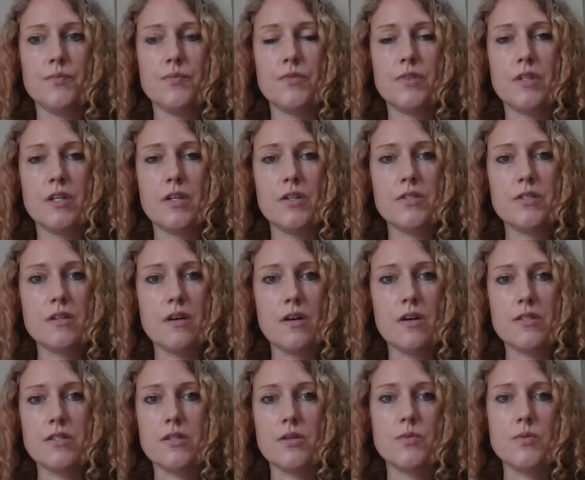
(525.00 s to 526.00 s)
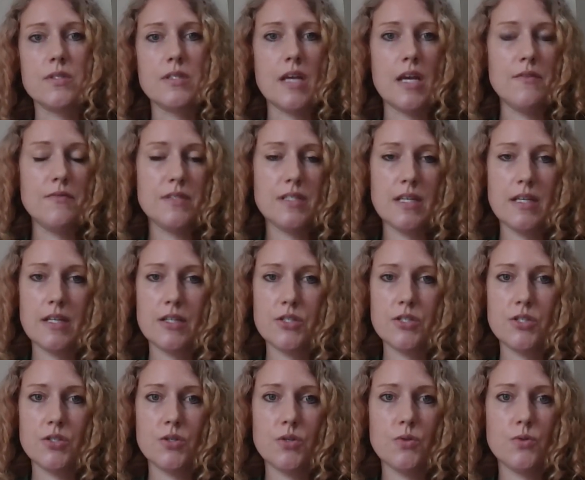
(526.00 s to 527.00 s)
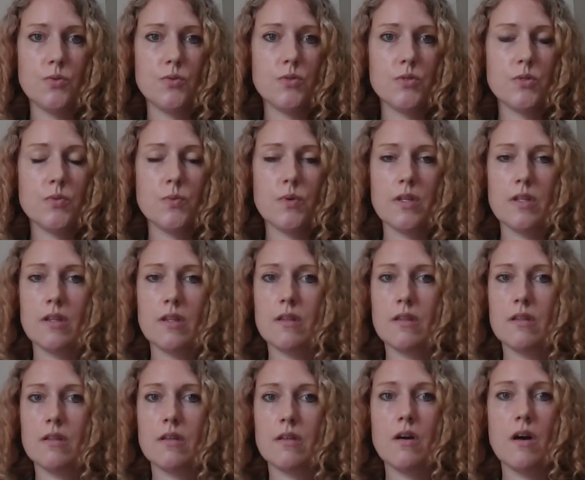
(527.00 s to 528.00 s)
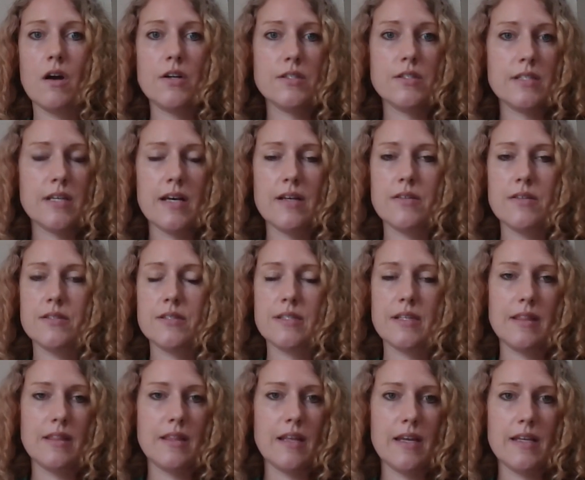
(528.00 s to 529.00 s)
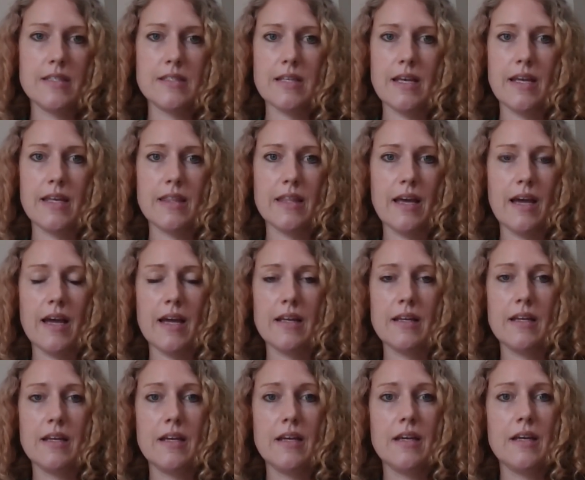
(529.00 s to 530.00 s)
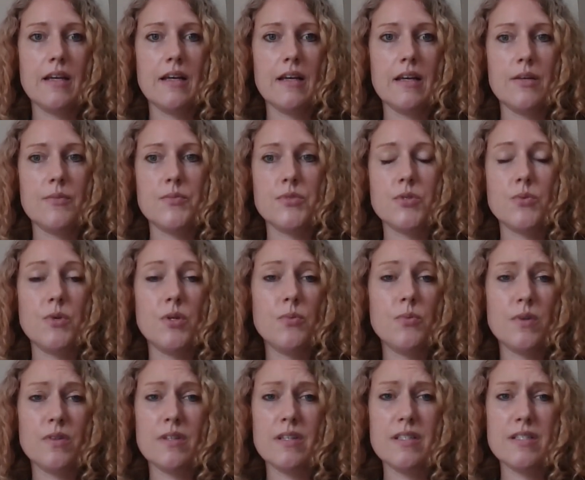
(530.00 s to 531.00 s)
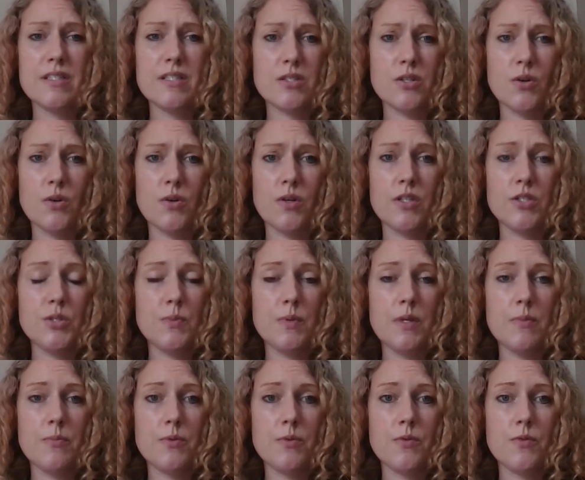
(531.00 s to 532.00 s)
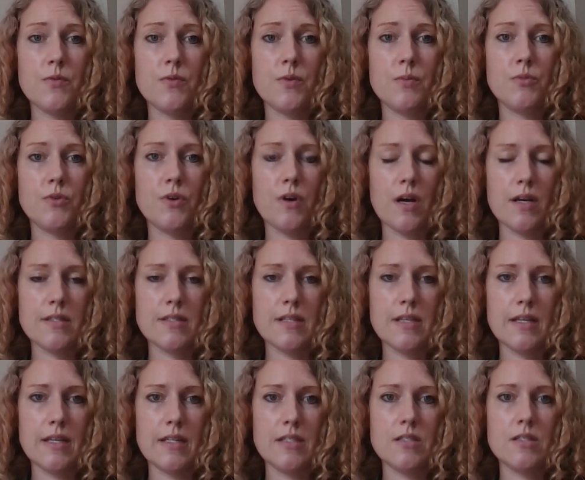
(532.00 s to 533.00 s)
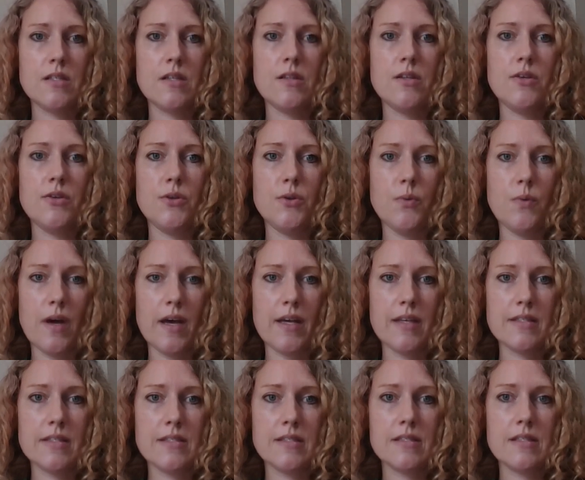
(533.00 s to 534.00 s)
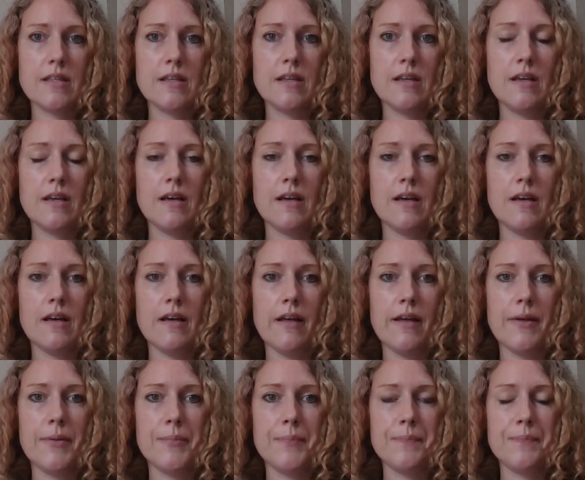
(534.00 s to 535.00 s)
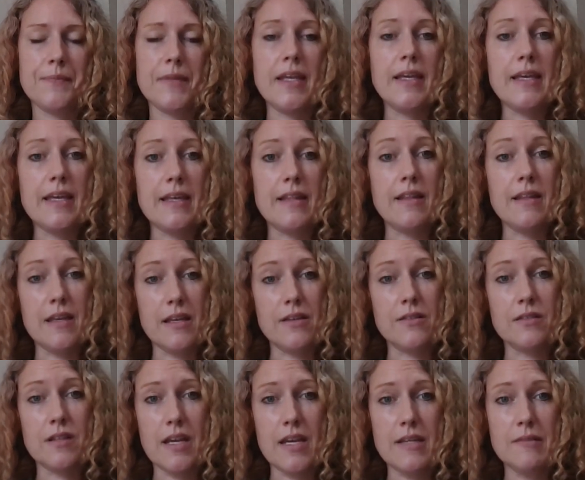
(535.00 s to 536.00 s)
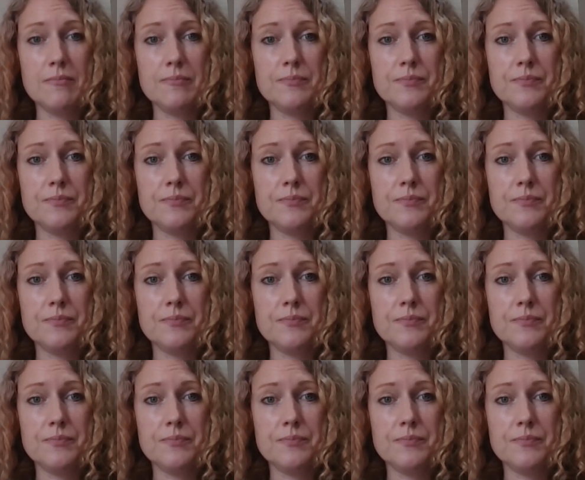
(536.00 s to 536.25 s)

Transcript: There's also safety issues with cartels and things like that. So we really discourage people from crossing into the U.S. Illegally.